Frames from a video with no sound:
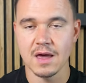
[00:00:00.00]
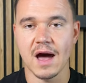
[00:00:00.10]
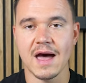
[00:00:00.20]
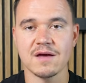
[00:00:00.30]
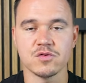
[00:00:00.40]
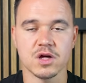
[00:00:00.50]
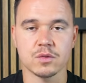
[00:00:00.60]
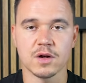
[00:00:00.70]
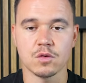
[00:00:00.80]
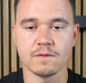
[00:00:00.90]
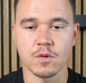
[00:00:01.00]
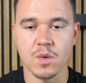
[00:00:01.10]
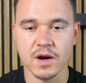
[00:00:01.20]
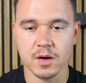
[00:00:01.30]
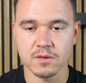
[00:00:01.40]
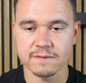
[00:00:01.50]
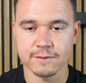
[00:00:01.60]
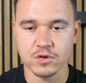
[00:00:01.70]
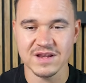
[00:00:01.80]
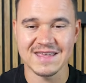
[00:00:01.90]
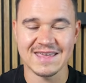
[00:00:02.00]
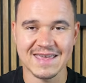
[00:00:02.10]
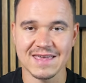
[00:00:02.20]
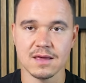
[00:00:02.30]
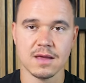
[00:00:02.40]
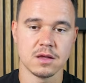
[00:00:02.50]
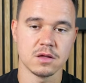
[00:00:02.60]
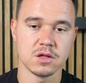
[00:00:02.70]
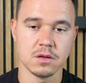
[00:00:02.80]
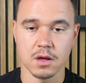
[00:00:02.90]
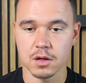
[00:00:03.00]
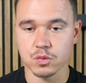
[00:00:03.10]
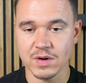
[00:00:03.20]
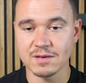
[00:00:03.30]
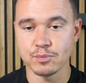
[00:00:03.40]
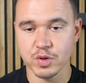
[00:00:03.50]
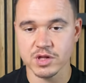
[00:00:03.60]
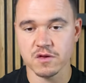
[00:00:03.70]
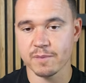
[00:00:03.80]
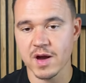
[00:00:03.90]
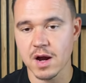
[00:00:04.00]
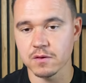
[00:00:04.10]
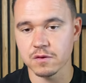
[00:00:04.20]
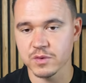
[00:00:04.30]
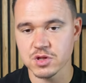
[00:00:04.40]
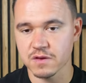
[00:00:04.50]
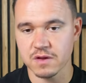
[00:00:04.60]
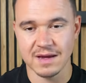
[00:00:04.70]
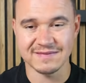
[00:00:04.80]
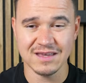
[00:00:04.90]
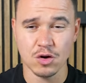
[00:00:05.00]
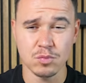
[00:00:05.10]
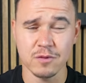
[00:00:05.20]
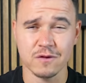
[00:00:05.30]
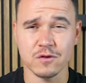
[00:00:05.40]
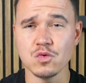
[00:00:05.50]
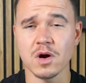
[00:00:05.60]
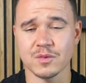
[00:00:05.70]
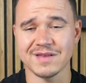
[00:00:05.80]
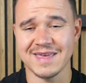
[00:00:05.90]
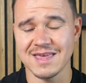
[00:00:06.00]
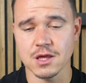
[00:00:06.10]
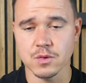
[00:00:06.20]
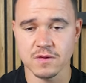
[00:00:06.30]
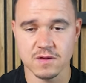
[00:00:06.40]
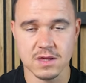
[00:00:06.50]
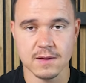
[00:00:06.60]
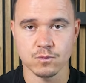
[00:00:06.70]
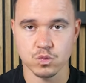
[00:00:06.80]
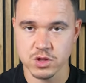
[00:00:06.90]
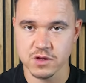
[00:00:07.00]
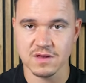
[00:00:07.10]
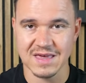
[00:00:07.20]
I have generated over 140K Great British pounds, which is I think almost 200K USD, which is